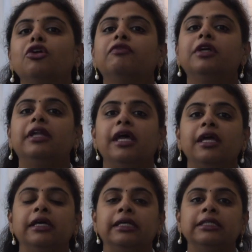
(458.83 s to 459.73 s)
of the
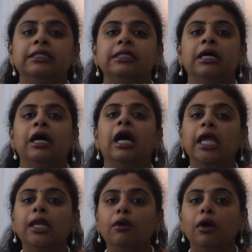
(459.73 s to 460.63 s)
day is,
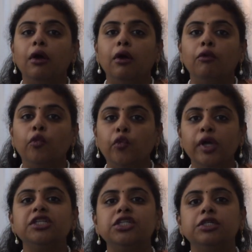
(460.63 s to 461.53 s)
in
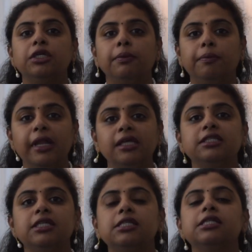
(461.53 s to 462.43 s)
which
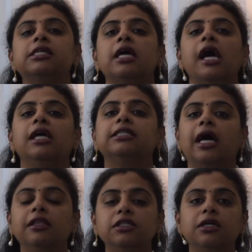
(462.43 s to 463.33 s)
places has
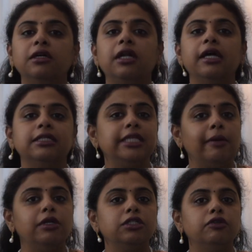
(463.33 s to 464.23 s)
Adi Sankara
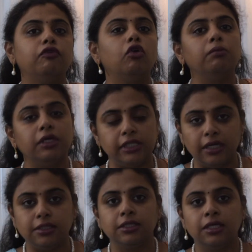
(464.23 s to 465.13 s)
established the four
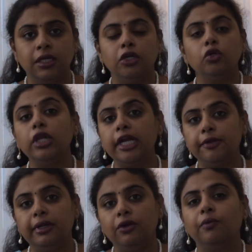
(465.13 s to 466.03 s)
mathas? Do
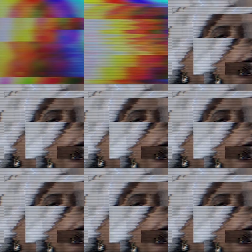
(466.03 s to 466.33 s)
let me know.